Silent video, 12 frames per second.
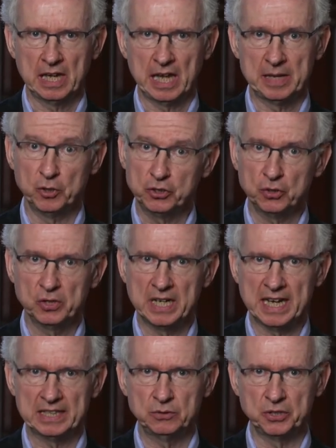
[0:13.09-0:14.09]
I'm also
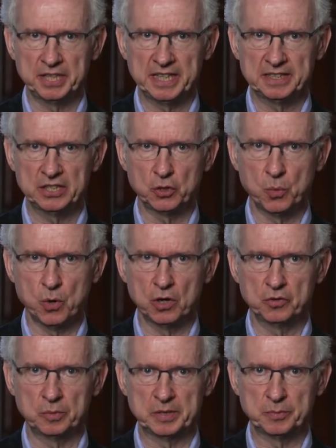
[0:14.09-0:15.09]
glad to share this
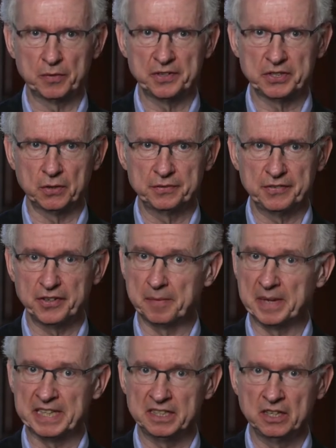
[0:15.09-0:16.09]
award with Professor
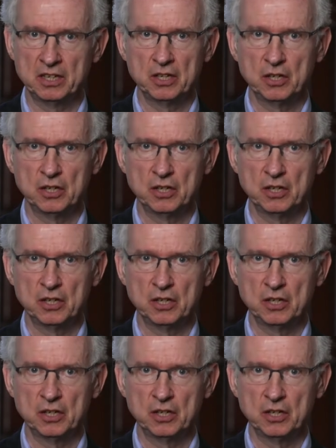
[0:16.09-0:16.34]
Fefferman,